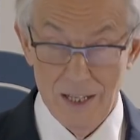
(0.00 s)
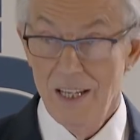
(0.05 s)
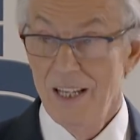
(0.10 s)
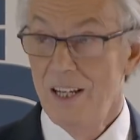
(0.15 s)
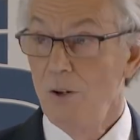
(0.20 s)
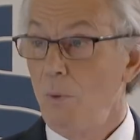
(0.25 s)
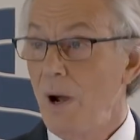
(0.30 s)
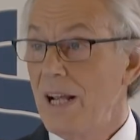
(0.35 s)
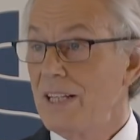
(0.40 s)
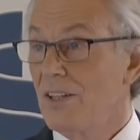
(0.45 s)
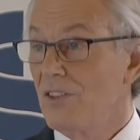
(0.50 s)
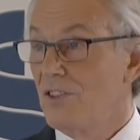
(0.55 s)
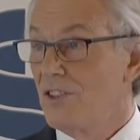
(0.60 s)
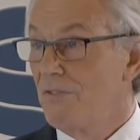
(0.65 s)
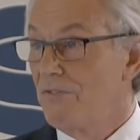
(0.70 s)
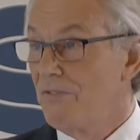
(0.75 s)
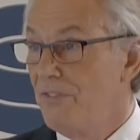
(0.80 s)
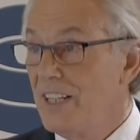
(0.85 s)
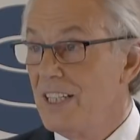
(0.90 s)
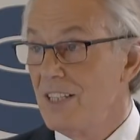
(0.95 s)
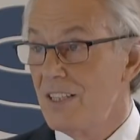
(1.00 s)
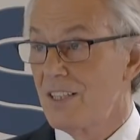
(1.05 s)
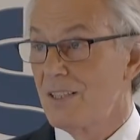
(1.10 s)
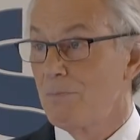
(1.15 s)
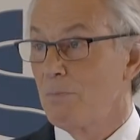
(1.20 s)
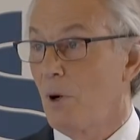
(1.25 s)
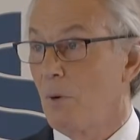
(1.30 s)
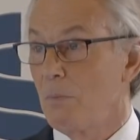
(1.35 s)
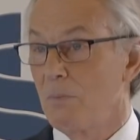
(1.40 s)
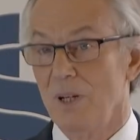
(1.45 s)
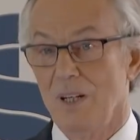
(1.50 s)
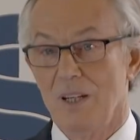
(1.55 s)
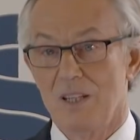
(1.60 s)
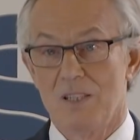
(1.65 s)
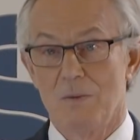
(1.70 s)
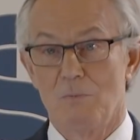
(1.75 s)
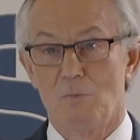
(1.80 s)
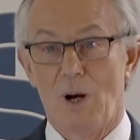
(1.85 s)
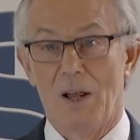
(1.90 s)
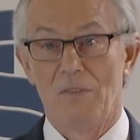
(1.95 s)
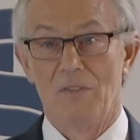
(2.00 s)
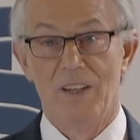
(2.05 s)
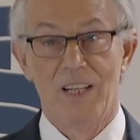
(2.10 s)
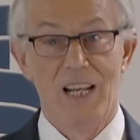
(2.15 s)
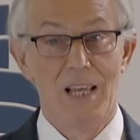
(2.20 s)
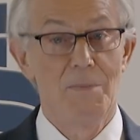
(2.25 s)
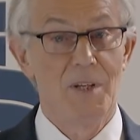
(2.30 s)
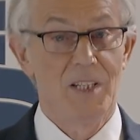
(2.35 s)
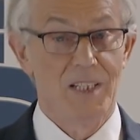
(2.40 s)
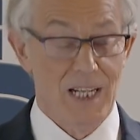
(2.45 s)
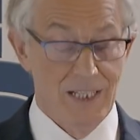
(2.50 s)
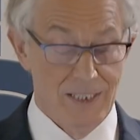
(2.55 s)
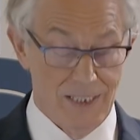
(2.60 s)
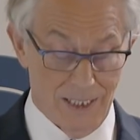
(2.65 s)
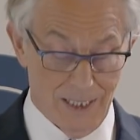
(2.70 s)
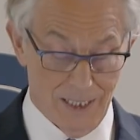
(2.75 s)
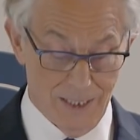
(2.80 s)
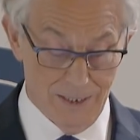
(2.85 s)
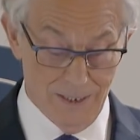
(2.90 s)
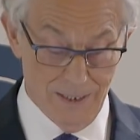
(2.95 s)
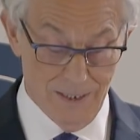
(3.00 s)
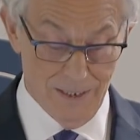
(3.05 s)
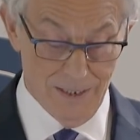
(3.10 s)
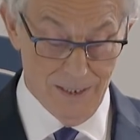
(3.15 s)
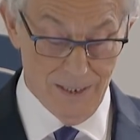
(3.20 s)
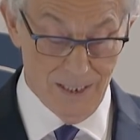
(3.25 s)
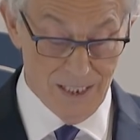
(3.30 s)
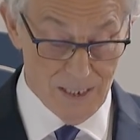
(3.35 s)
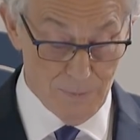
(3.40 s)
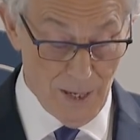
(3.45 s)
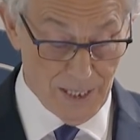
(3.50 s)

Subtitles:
in a way that defeats populism rather than imitating it, is